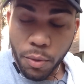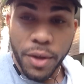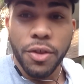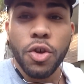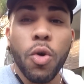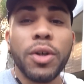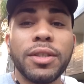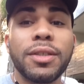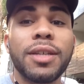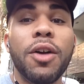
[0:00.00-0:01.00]
with
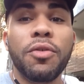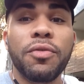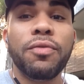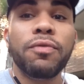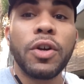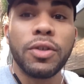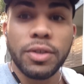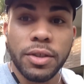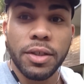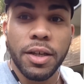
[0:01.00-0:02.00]
yourself
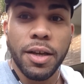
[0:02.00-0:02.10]
first.